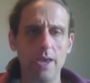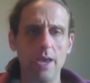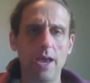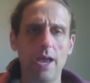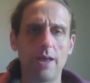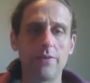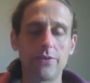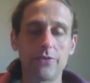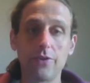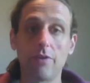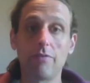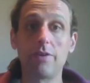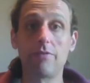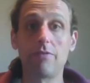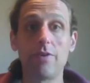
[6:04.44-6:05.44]
And this
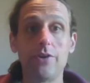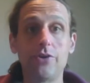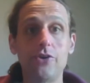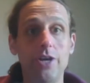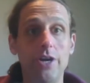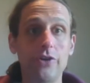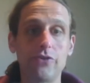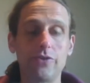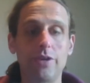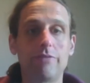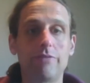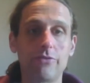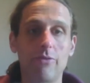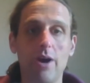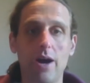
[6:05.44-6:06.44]
self-differentiation
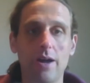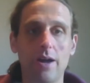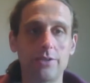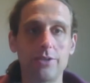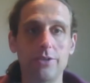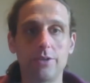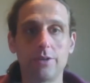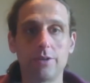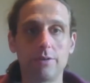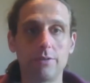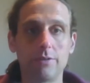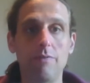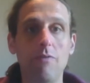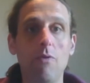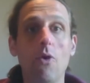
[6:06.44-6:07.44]
gives rise to the
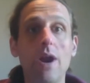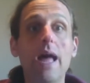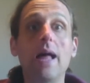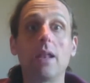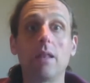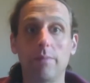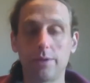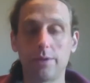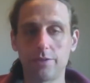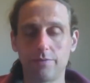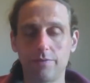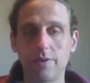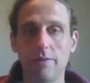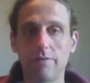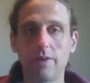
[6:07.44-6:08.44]
four elements
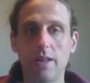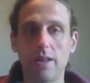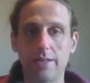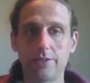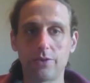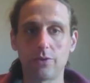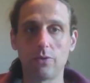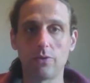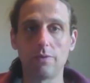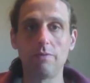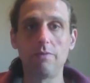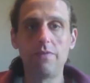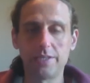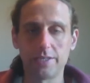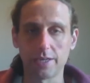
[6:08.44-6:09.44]
of classical
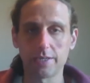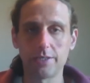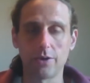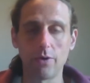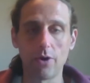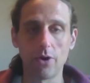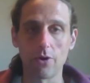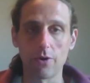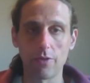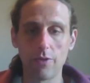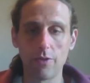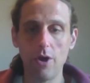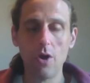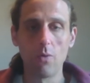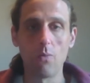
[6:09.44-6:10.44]
physics, so earth,
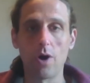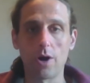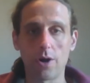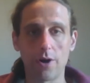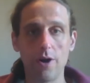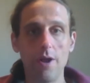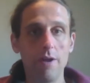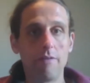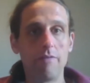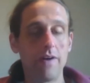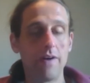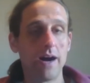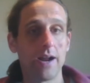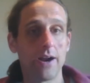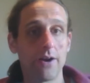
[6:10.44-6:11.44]
water,
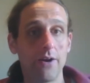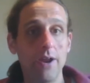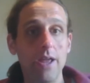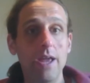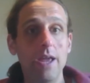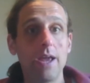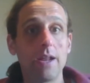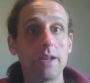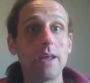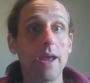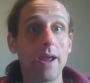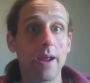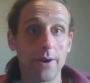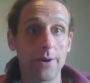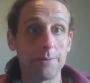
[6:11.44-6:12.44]
fire, and
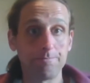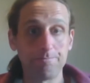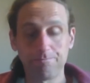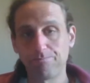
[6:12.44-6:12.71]
air.